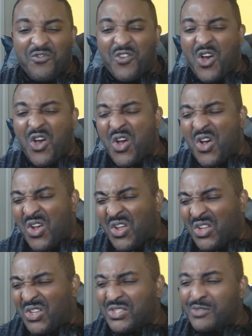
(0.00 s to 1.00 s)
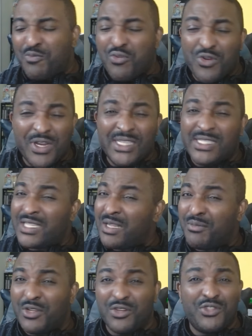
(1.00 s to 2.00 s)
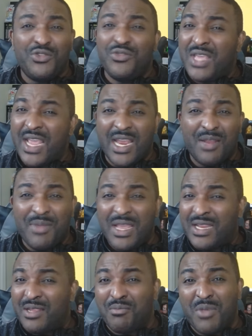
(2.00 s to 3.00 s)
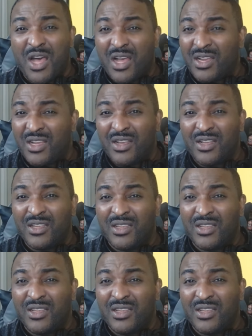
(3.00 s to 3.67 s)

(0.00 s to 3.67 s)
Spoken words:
all's pretty similar to the anime and the manga.